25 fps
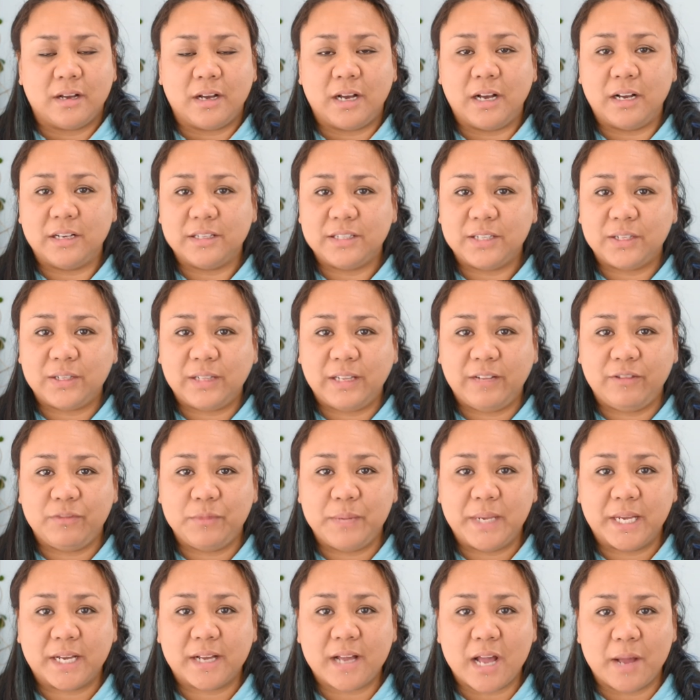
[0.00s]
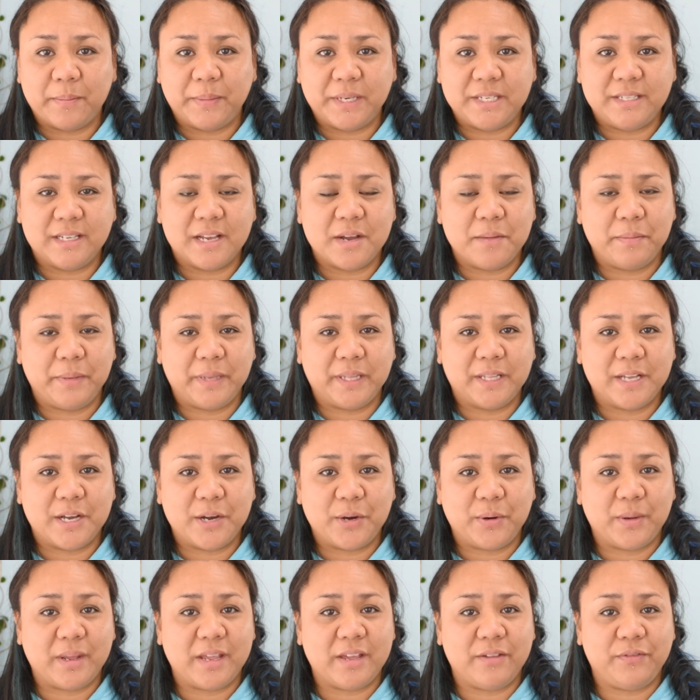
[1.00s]
Also leave me a comment down
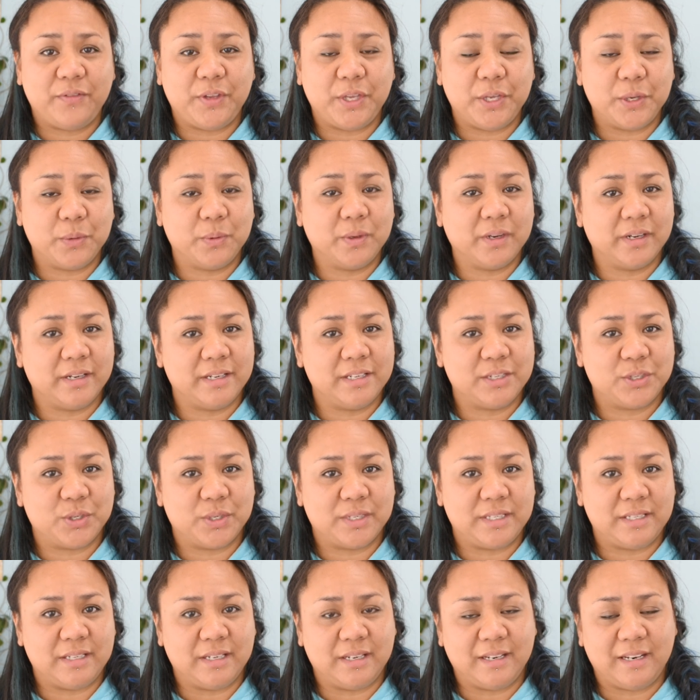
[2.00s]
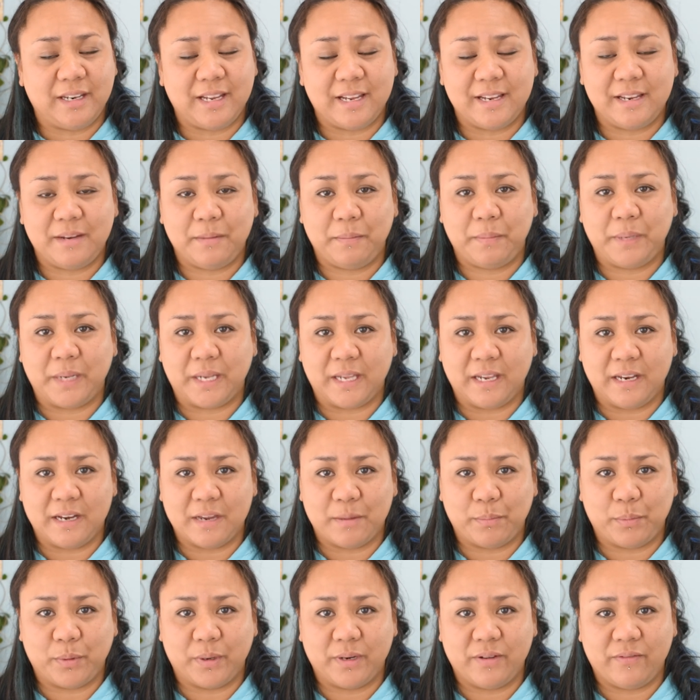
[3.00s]
below if you were interested in picking
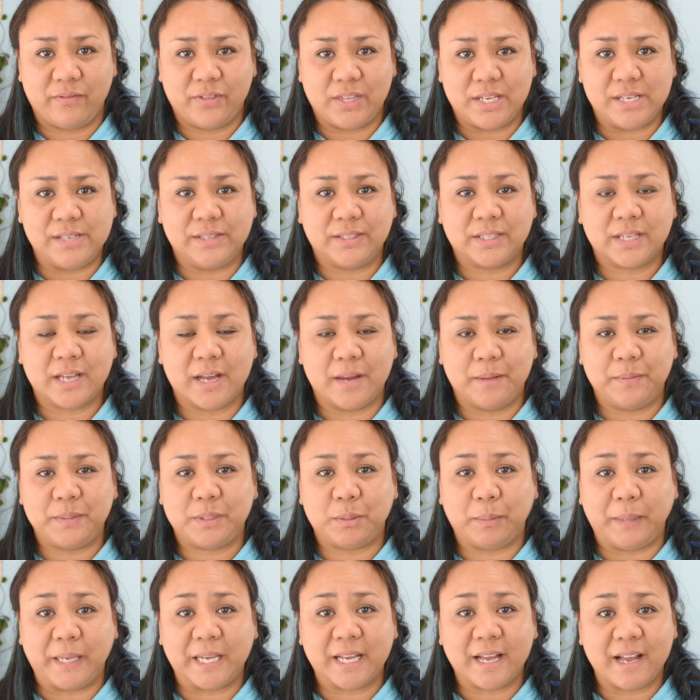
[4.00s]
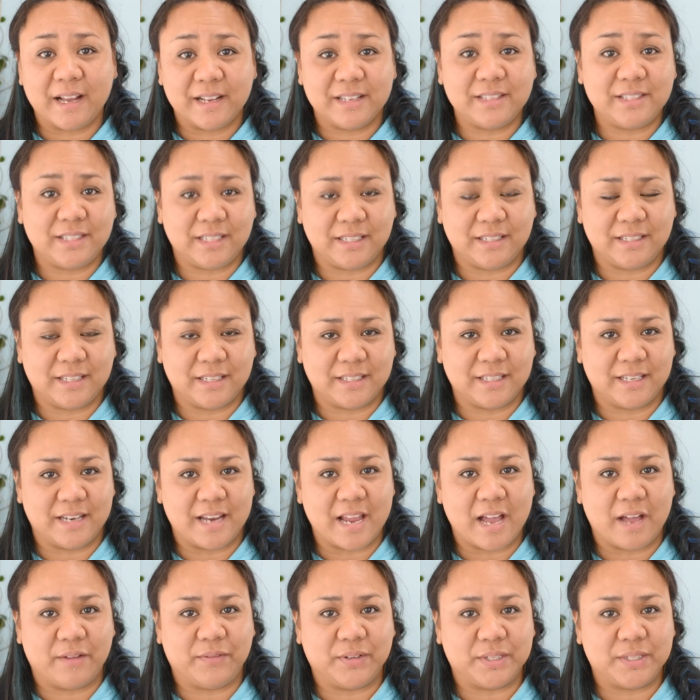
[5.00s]
up one of these cups because it doesn't
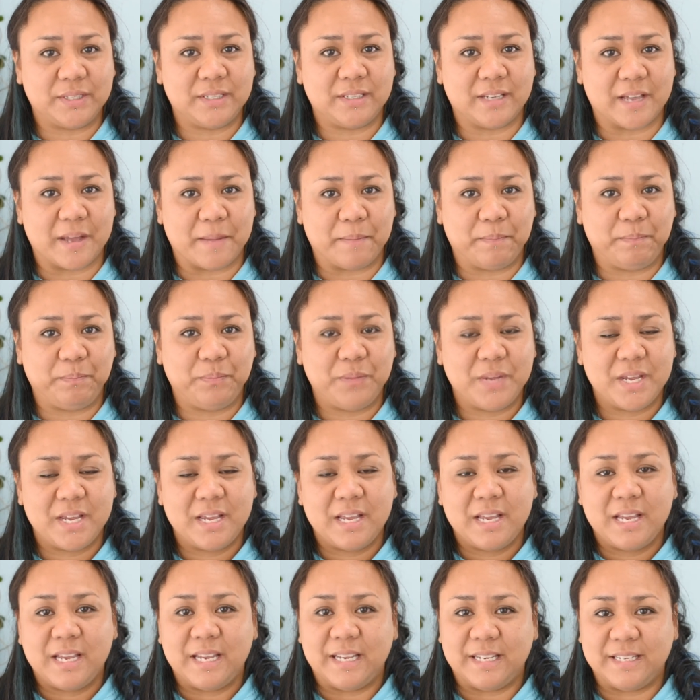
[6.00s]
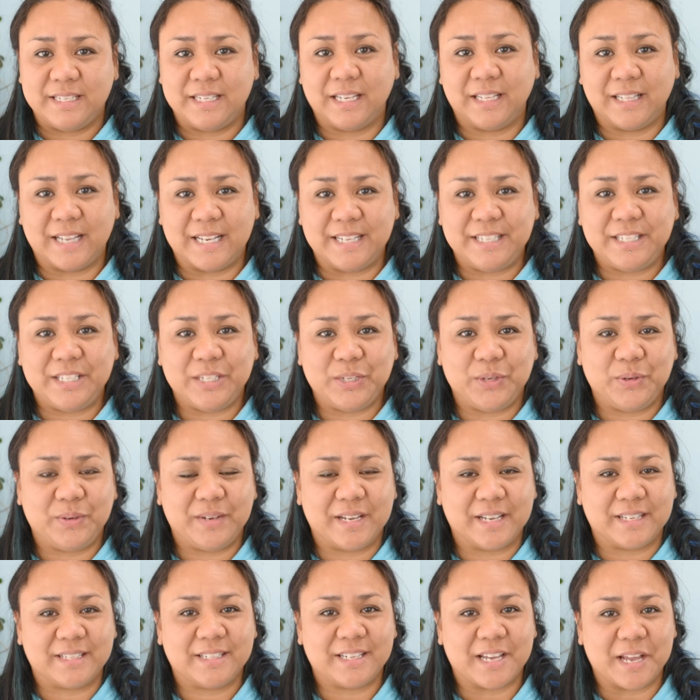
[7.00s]
have a stem. Until I see you
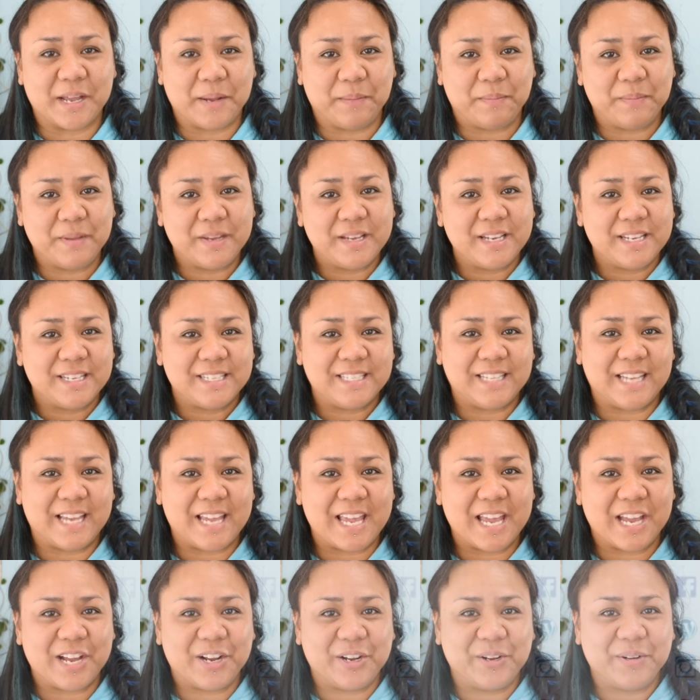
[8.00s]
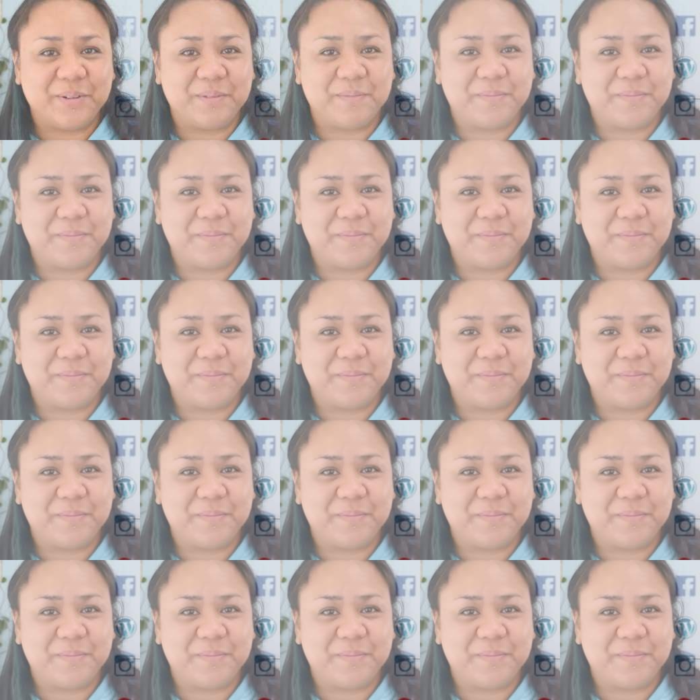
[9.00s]
next time, take care.